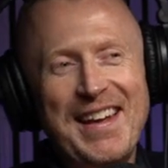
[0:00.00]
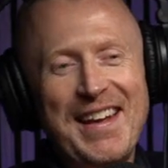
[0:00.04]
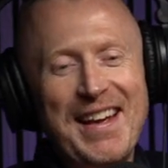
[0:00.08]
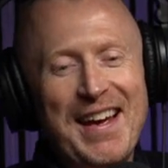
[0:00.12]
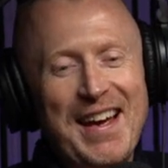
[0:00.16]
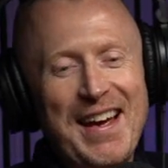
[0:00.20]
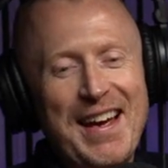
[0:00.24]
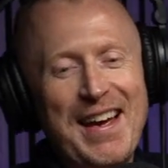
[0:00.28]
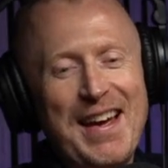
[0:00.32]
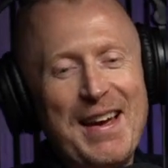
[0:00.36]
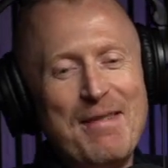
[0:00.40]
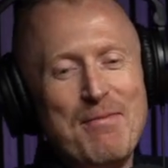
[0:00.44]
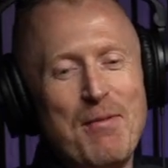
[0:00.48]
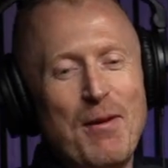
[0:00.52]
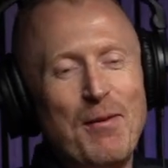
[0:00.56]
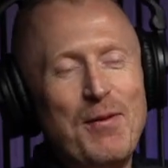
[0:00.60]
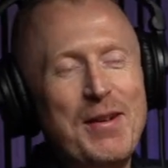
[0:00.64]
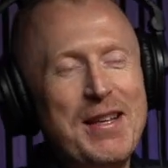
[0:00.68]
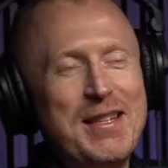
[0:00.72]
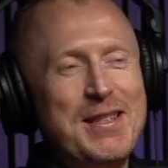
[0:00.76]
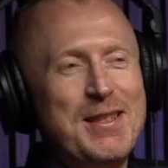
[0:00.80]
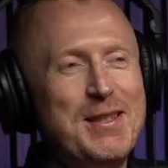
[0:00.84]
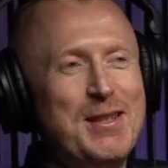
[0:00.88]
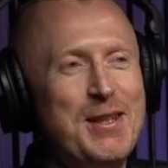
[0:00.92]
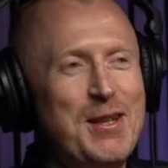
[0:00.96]
Um, I've
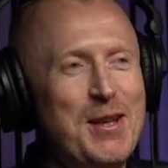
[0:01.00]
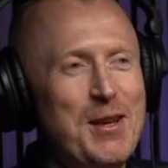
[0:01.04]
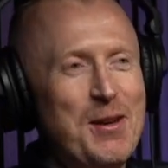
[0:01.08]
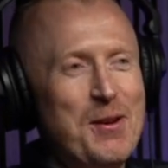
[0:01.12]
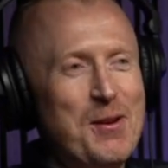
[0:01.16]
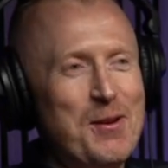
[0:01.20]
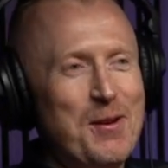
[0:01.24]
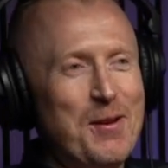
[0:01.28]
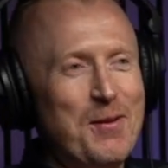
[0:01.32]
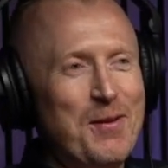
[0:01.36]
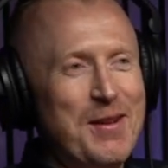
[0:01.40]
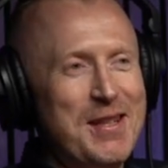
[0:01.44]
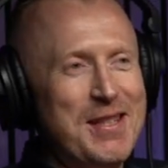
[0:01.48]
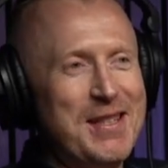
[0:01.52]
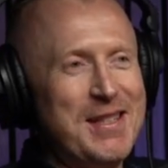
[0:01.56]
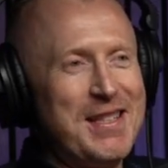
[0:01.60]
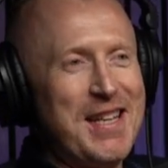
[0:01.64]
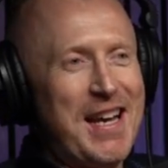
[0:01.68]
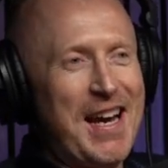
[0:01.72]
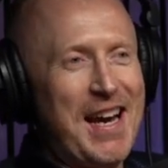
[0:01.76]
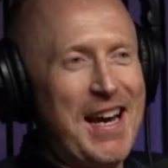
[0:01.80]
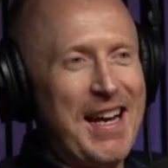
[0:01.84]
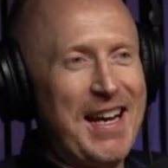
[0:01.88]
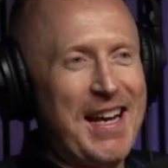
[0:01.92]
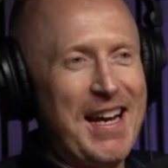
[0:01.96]
listened to you and I've listened to
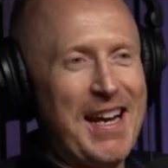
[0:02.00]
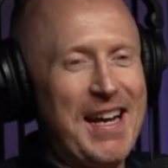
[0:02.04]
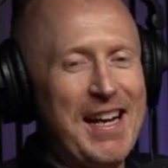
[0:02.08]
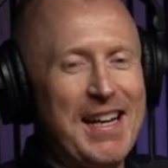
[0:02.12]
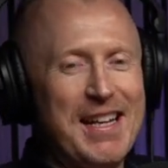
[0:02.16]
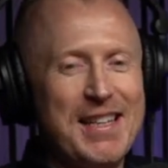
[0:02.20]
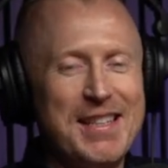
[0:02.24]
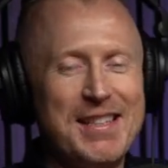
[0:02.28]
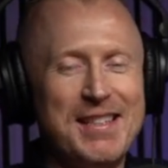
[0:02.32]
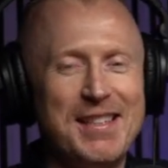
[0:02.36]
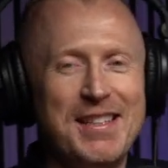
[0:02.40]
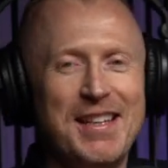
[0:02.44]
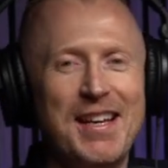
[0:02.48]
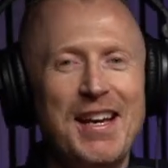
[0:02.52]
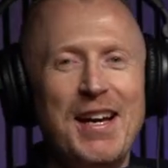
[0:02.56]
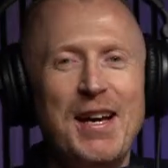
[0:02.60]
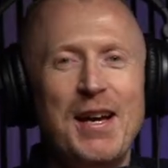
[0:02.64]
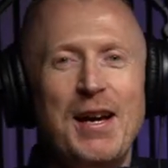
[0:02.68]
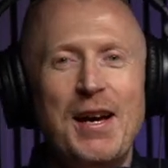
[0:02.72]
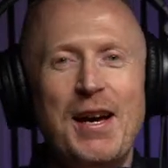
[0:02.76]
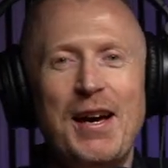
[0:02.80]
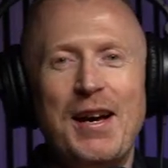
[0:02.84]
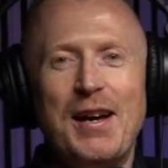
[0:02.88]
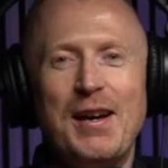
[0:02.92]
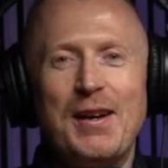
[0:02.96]
Akash
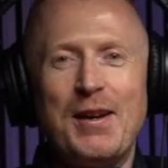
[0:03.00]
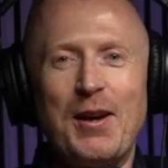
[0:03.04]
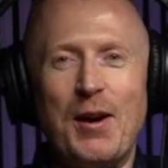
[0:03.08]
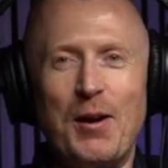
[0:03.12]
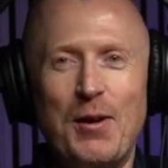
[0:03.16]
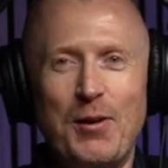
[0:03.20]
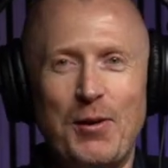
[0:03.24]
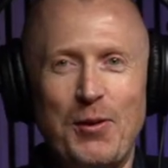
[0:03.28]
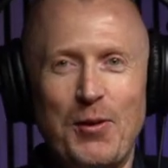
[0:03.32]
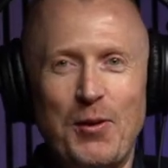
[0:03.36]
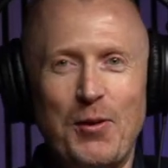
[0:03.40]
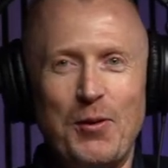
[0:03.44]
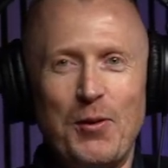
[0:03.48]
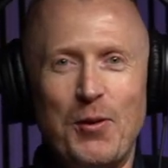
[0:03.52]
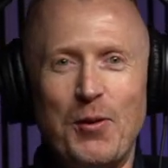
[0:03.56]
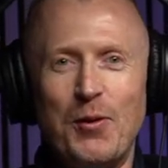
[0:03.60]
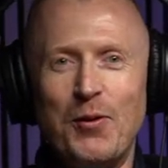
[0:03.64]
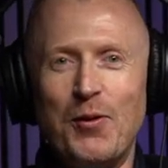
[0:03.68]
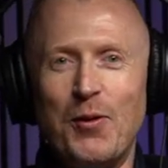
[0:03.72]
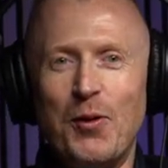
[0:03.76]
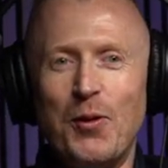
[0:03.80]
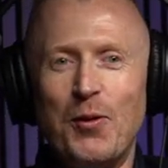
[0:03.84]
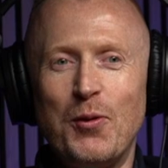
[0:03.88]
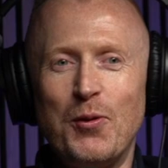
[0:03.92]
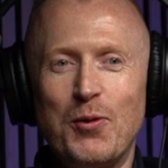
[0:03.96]
going all,
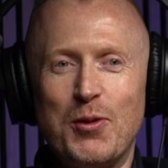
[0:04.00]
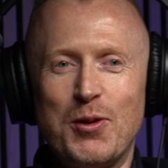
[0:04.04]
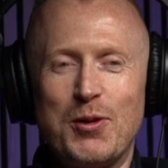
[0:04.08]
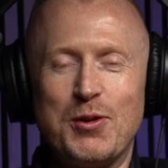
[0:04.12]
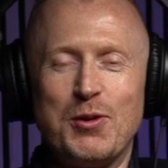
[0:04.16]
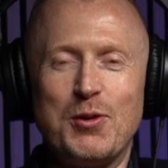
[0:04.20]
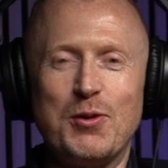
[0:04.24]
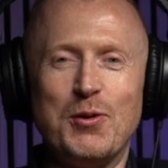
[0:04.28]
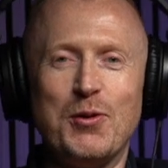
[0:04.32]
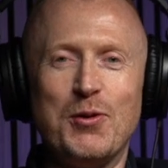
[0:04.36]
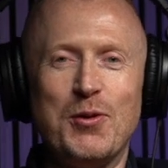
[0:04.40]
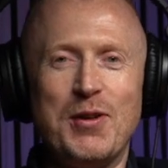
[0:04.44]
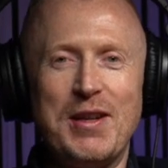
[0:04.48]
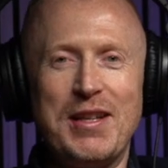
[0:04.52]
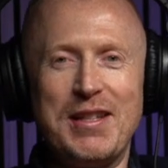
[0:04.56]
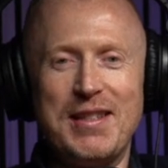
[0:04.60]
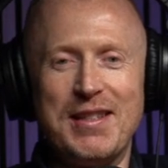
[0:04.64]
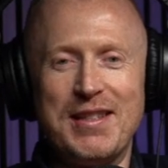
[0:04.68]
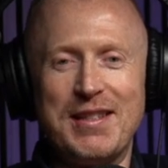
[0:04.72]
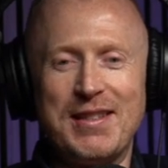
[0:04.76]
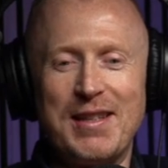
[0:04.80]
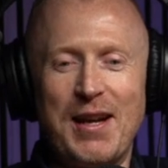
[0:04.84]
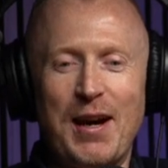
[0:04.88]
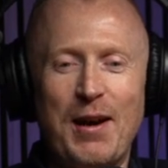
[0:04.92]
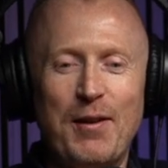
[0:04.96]
all, the stories and
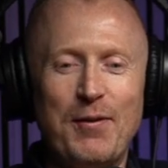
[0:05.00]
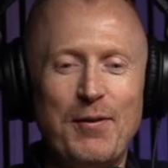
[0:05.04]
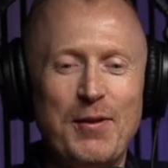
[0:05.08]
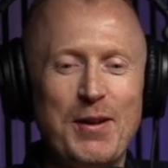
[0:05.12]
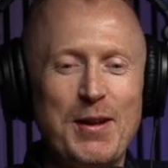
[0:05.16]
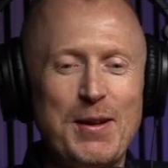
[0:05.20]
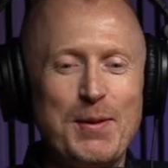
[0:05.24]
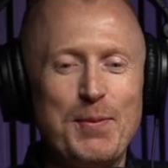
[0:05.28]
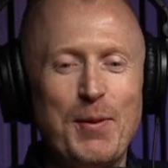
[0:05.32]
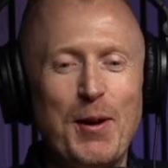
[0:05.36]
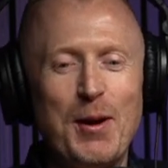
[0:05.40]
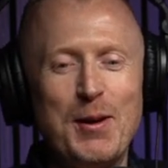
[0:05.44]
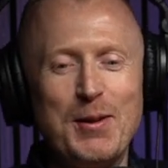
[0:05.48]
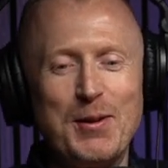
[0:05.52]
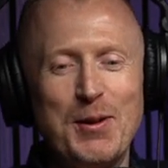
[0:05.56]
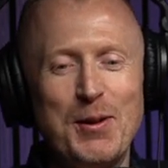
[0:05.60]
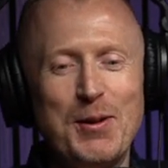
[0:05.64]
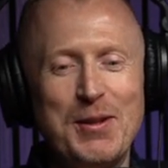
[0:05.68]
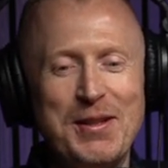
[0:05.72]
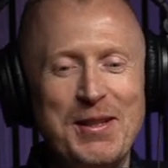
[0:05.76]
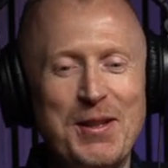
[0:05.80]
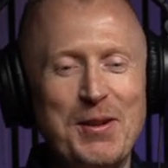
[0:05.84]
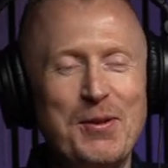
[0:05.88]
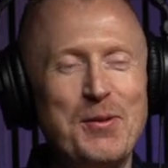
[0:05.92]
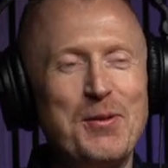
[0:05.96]
stuff. And I suppose I
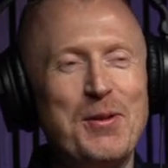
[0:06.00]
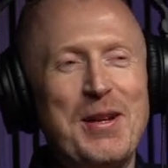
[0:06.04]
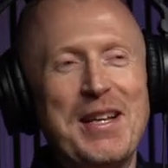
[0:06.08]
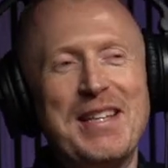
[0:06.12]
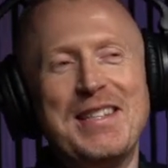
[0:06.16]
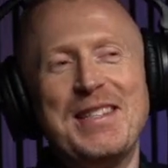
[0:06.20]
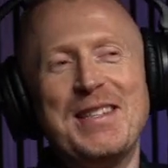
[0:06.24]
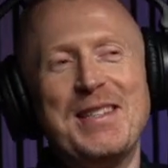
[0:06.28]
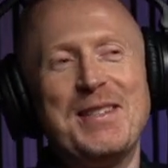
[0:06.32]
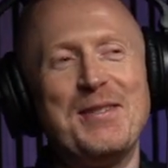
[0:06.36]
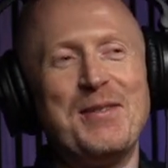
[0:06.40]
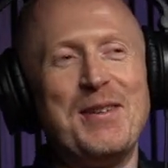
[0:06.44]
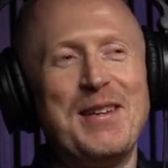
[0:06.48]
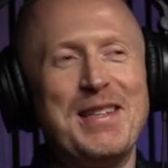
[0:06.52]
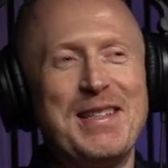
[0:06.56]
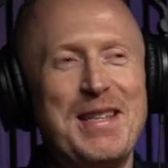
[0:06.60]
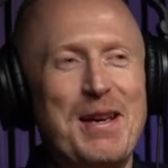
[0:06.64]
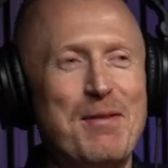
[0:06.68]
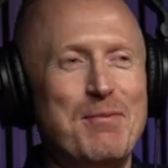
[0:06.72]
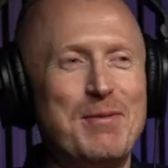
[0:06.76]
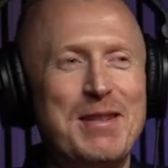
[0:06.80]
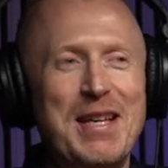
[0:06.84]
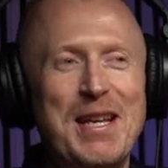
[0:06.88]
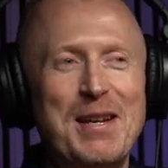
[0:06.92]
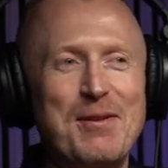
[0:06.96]
still listen to it,
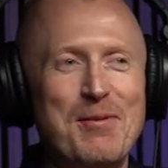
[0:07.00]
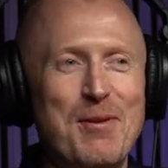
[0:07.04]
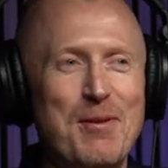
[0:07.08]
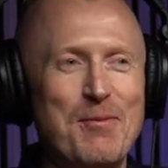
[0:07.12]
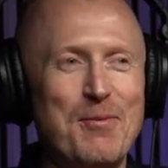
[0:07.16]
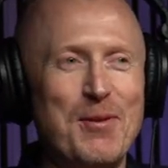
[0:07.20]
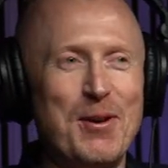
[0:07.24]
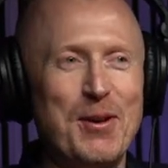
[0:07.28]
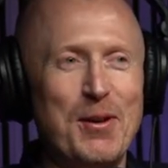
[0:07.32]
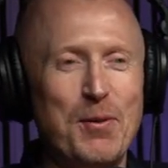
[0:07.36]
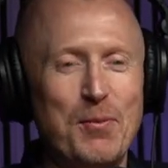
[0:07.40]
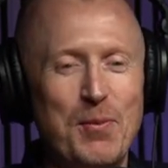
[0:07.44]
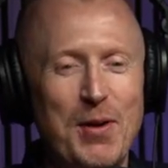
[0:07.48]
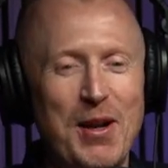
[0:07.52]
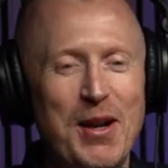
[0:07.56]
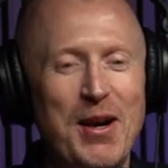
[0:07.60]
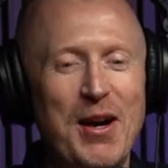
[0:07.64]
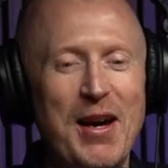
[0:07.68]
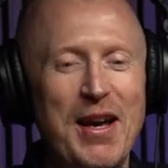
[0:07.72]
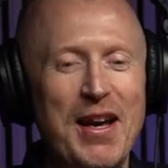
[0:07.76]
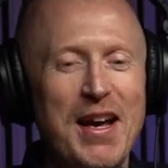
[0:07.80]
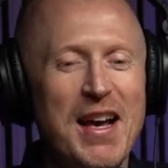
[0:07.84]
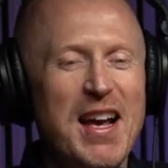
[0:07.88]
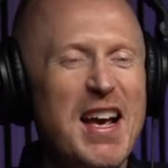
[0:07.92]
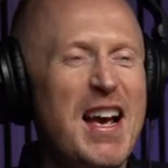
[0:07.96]
same as anyone would, and be
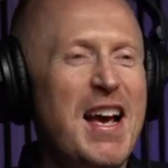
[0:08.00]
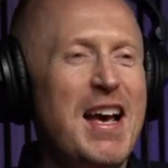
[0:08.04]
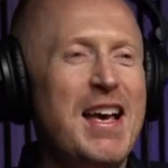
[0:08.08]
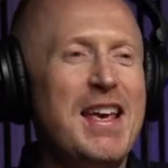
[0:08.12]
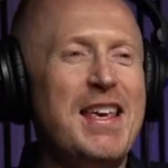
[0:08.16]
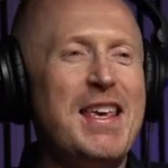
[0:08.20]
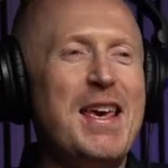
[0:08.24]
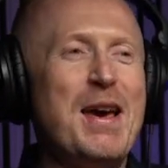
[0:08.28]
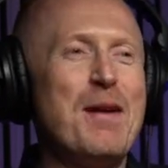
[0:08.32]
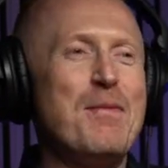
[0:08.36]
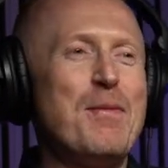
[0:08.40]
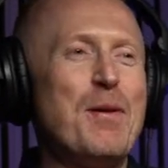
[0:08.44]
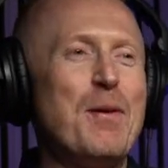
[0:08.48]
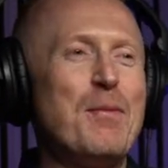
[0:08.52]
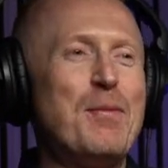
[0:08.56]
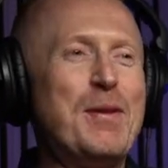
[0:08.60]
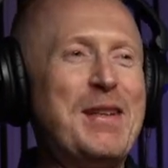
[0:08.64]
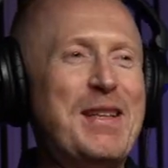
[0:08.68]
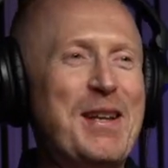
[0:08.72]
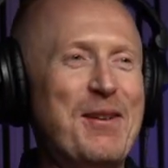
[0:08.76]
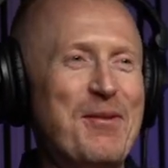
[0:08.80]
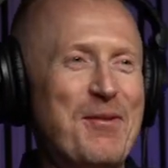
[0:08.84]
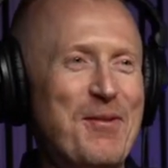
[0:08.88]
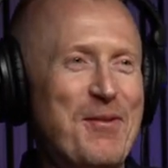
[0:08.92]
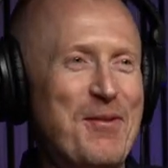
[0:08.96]
like, yeah, but it'll be
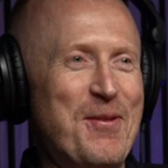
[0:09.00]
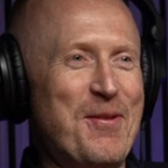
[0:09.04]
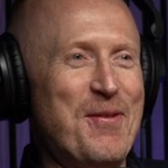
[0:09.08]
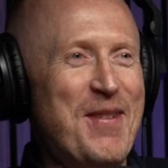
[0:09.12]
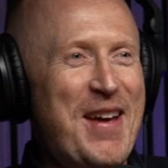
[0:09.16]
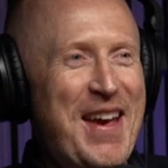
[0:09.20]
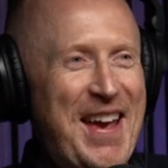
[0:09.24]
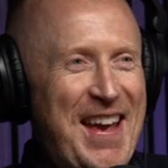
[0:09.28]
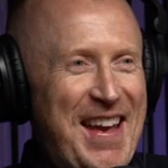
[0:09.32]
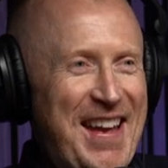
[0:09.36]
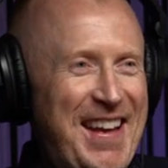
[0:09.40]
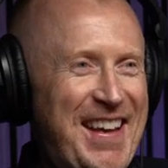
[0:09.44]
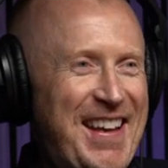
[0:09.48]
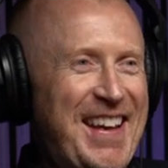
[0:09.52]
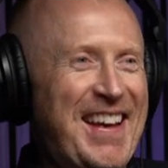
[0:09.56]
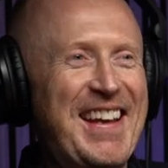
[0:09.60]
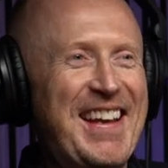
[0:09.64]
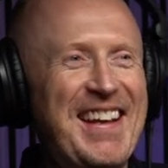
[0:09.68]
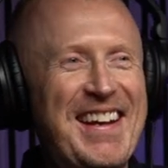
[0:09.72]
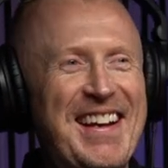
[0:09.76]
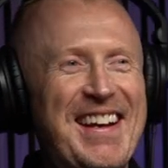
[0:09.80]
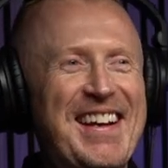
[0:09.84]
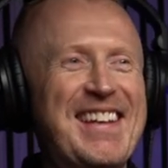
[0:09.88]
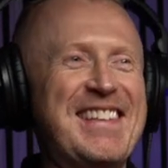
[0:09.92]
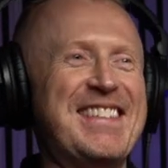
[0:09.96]
different for me. you
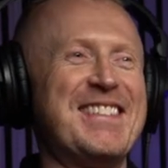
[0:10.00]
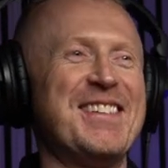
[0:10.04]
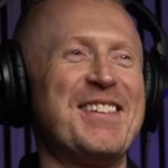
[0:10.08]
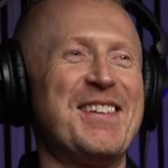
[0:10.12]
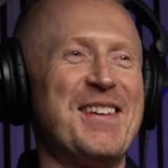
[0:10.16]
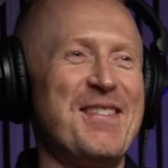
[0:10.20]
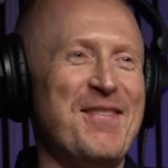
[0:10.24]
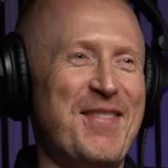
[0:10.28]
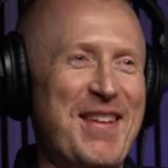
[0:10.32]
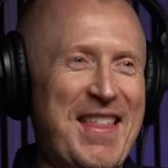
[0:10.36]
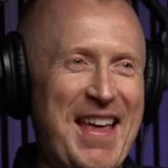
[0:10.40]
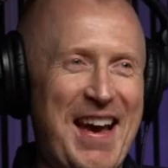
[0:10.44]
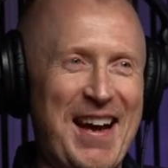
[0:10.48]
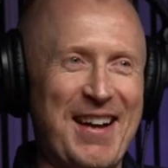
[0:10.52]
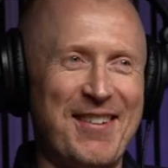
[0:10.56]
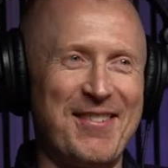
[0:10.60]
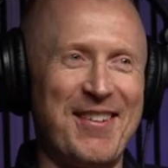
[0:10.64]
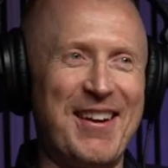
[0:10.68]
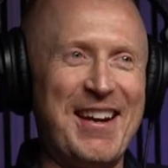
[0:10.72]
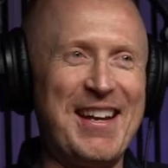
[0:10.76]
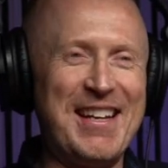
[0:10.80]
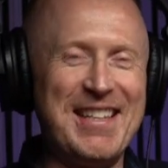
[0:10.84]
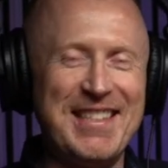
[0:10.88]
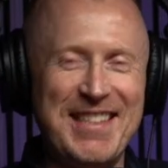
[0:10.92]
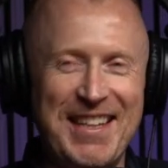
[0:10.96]
know, it's not going to be that
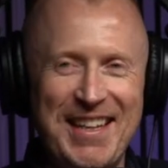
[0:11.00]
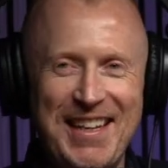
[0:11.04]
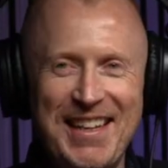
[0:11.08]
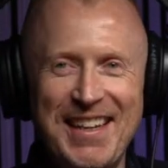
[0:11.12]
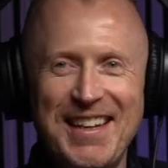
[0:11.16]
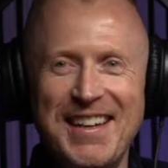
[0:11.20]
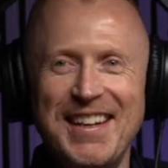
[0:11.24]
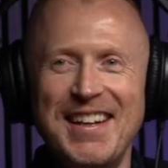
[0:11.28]
crazy.